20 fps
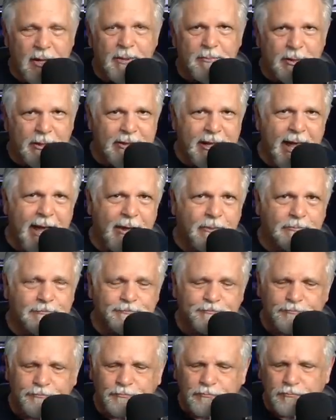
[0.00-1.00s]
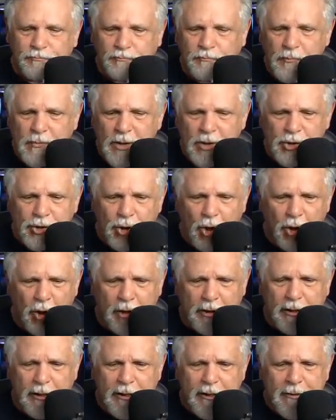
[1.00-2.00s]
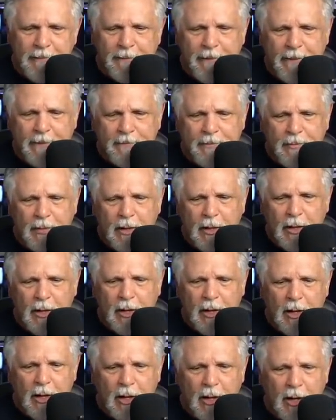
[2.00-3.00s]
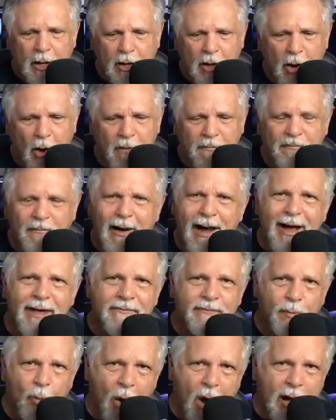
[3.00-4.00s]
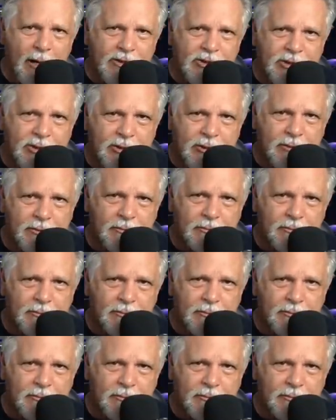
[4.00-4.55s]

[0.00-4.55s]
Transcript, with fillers: But yeah, so look, go 5 watts.